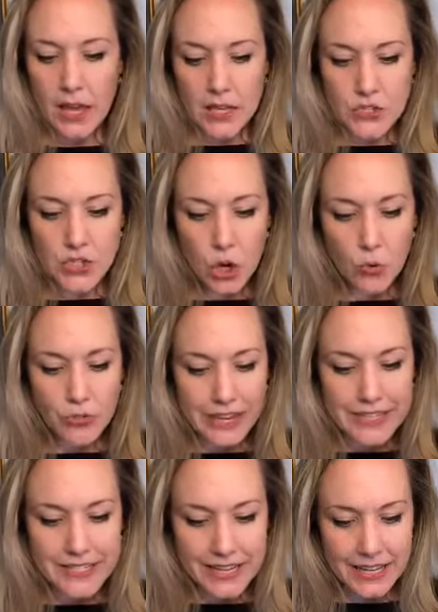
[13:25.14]
So they
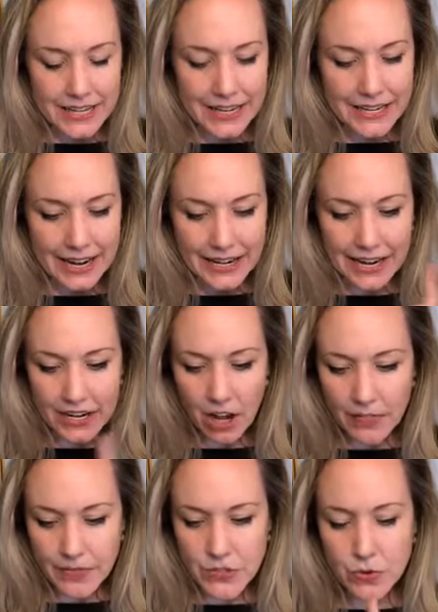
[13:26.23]
did, and I, and I
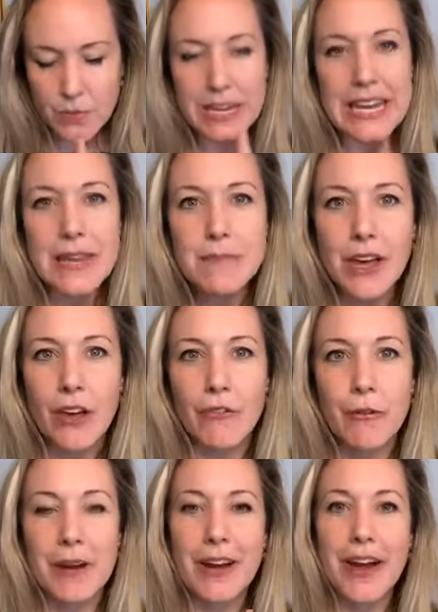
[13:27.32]
got this from an email
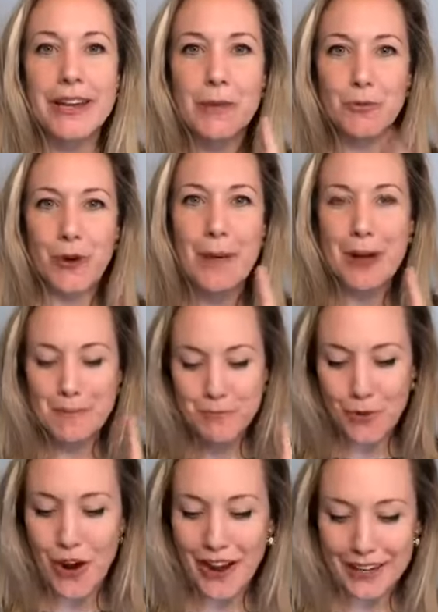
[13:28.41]
from a guy named Rabbi
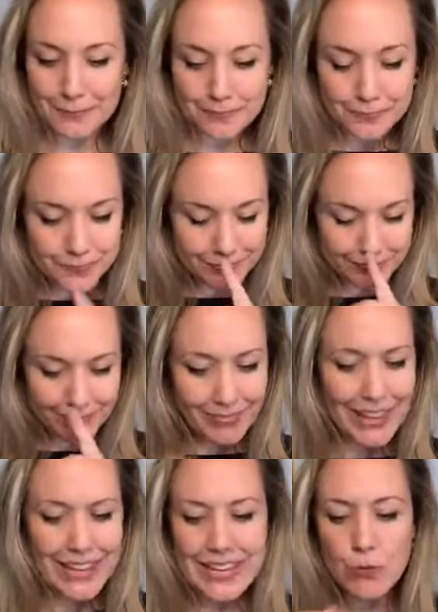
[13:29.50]
Brian.
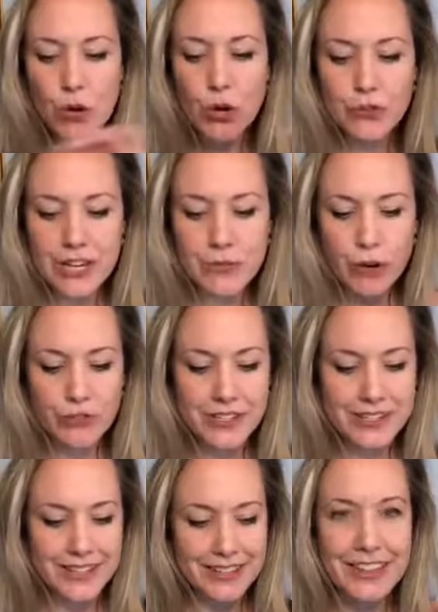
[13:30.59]
And he wrote, he wrote
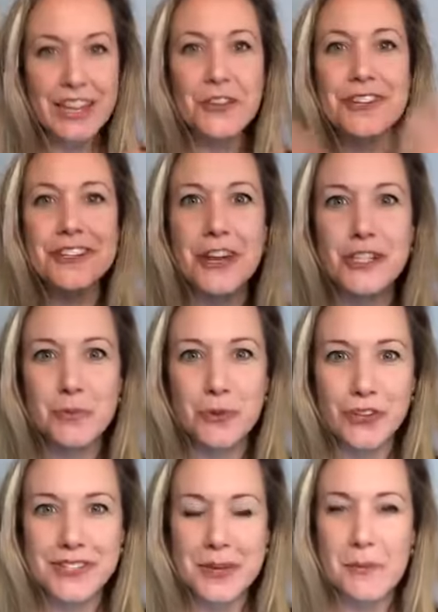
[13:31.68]
this, and thank you, Natasha
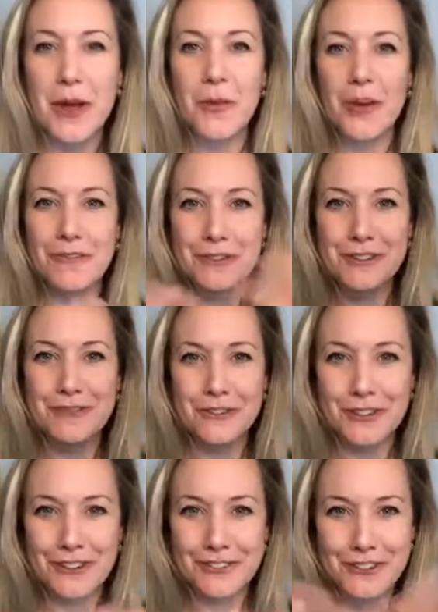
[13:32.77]
Berlsky, by the way, for,
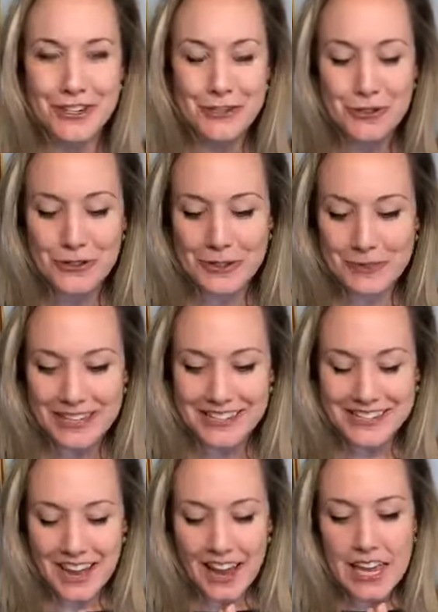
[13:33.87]
for, for introducing me to
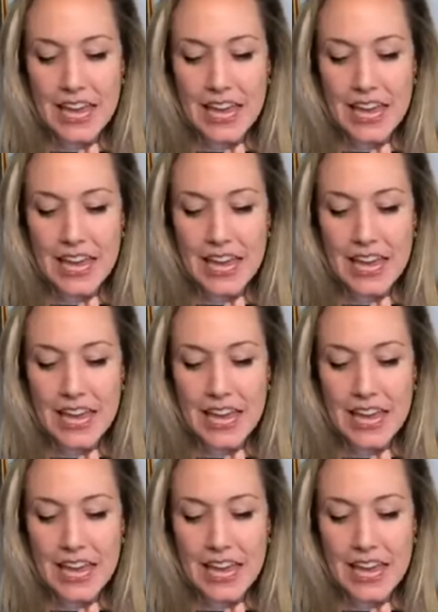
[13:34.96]
this guy.